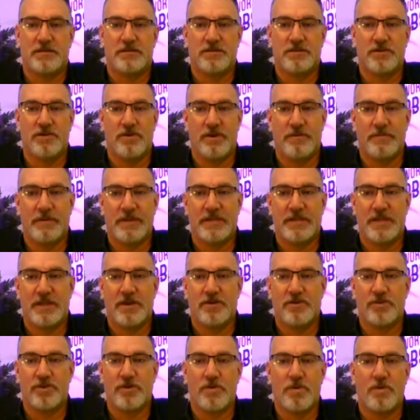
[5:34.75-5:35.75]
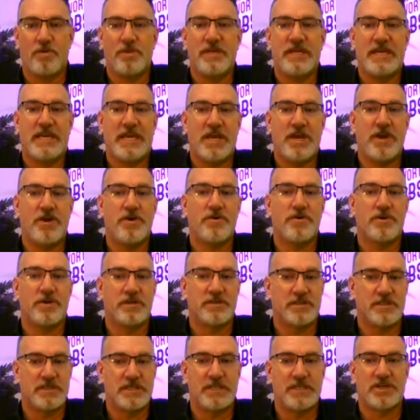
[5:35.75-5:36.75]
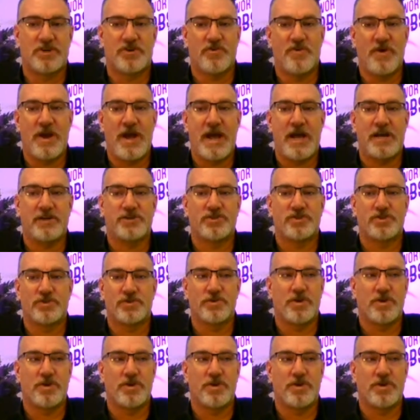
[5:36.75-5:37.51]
You know what I mean? They're, they're only here to see the crash.